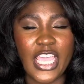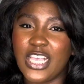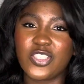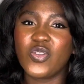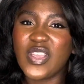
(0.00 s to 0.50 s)

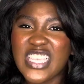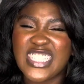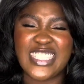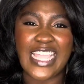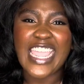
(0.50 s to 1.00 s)
It's not
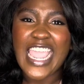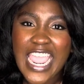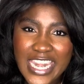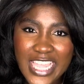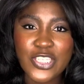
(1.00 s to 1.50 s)
easy. The
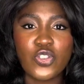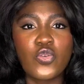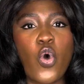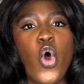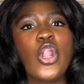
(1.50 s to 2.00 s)
energy
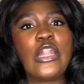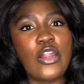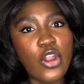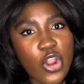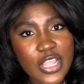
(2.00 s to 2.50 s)
to
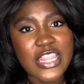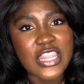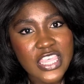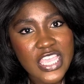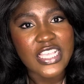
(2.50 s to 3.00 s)
unlearn
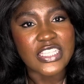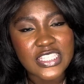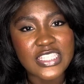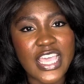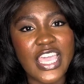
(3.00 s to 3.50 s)

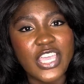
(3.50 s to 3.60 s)
things,